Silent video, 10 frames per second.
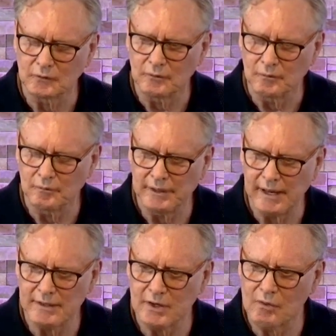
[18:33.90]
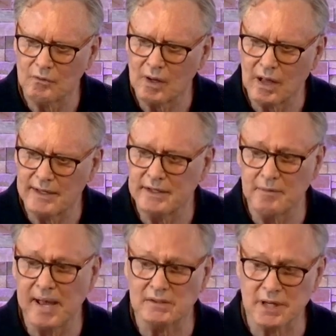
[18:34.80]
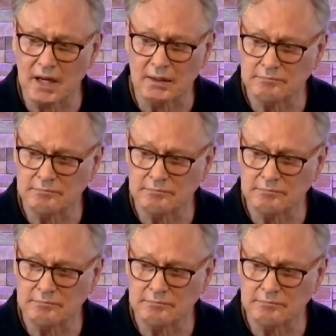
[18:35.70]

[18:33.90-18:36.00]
We had no idea about time.